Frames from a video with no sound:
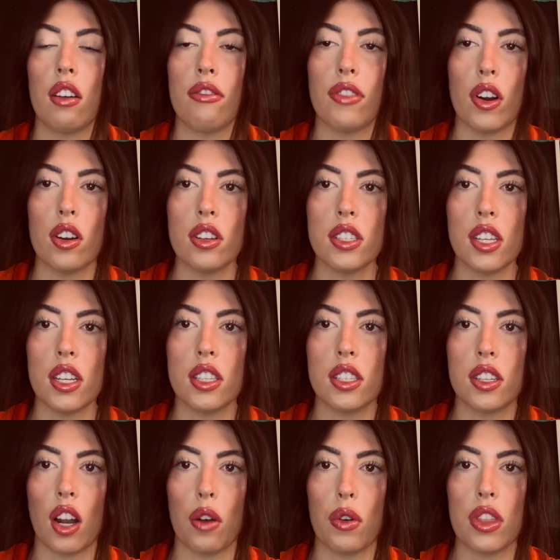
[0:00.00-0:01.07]
First, let's
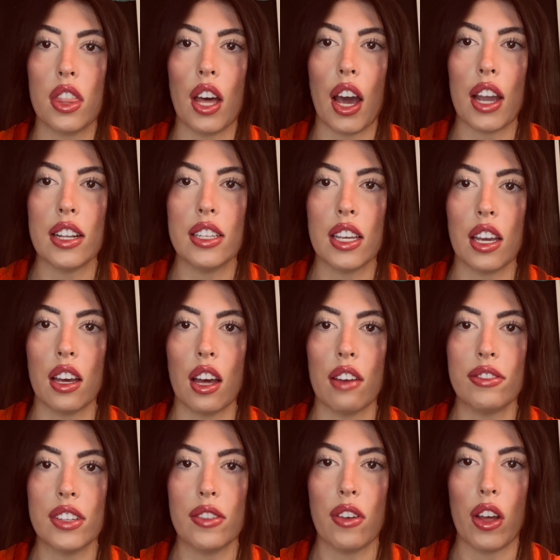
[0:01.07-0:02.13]
start with the idea
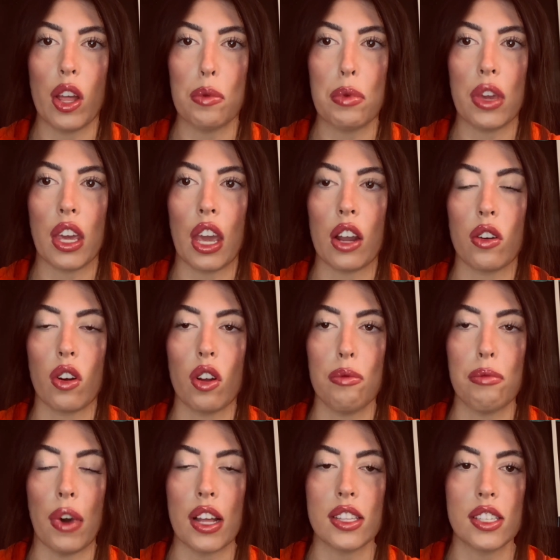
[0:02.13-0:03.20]
of developing a growth
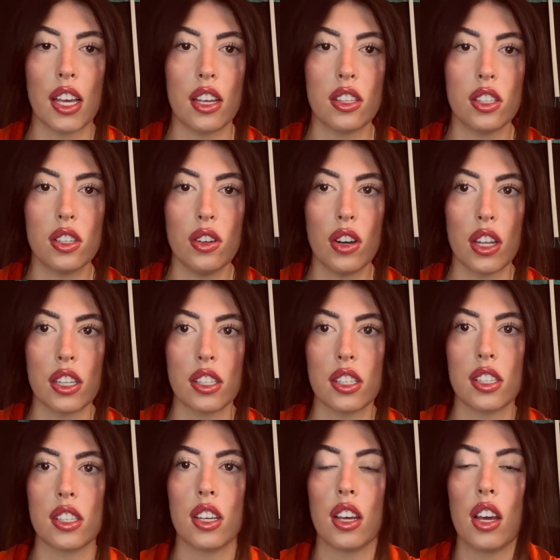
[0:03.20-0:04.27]
mindset in
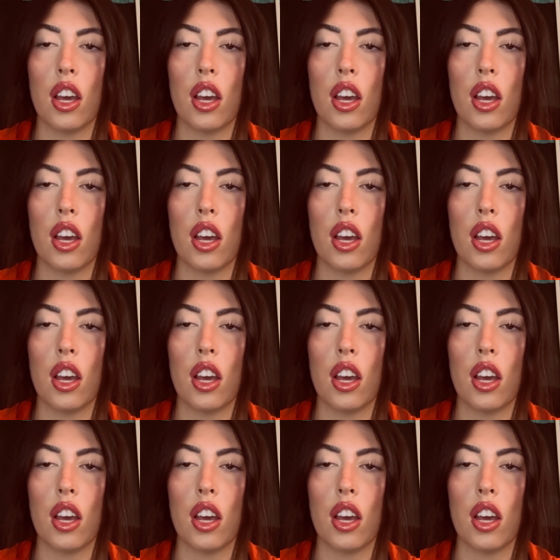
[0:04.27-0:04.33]
students.